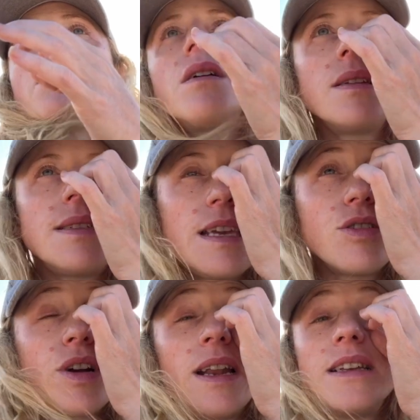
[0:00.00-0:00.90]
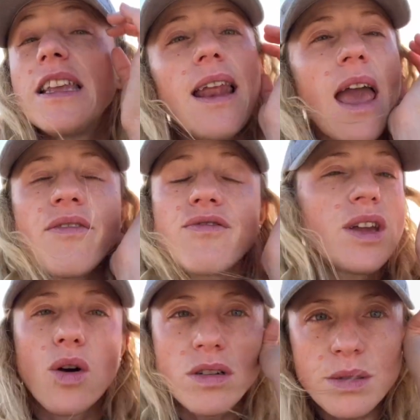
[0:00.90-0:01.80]
Seed oil, it's in every
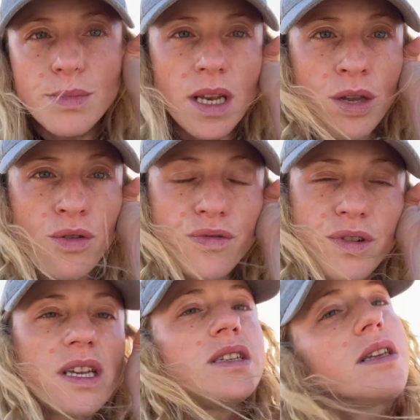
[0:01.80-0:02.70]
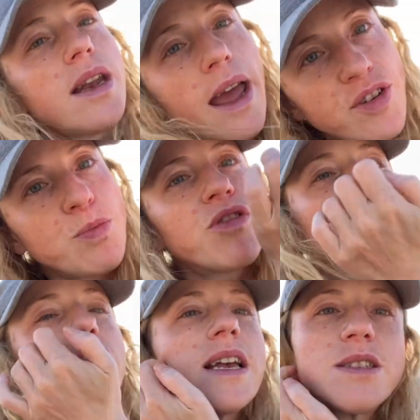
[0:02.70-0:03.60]
condiment in your fridge, it's in every
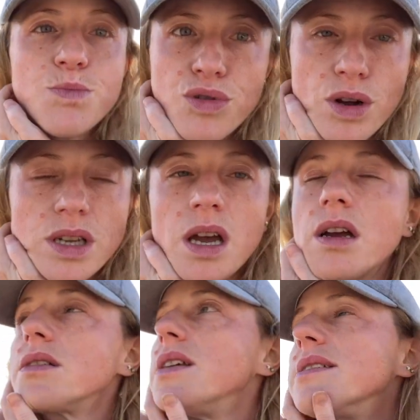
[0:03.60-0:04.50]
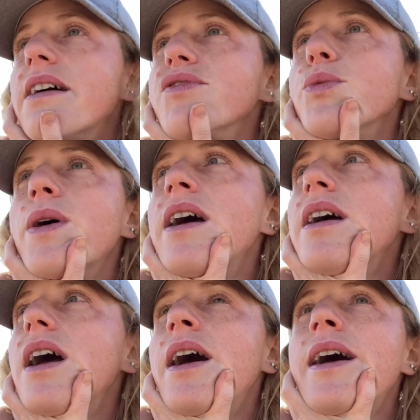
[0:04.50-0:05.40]
processed product, it's
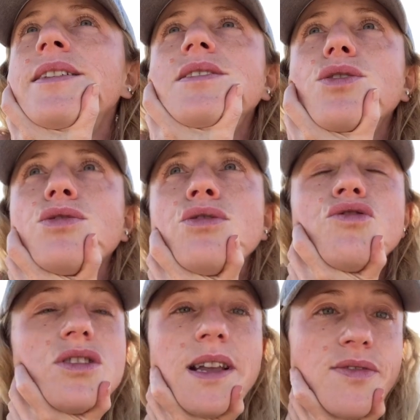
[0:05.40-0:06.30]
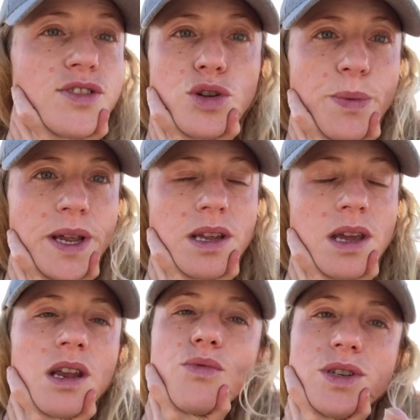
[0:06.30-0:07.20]
everywhere, and so you just have to stop eating
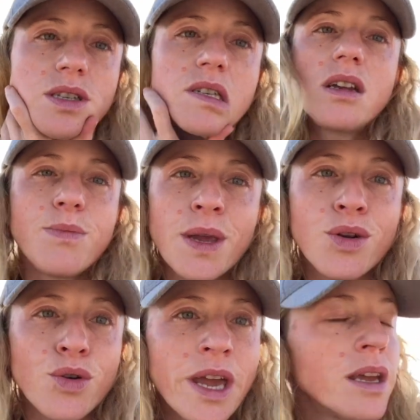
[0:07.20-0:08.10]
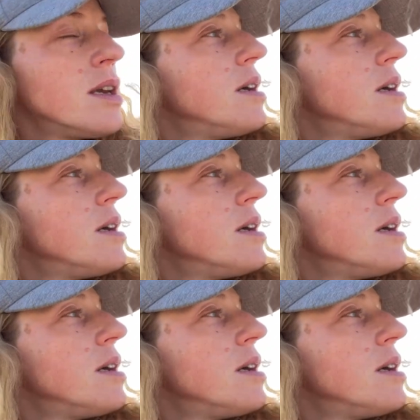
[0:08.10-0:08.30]
it, which is going to be annoying,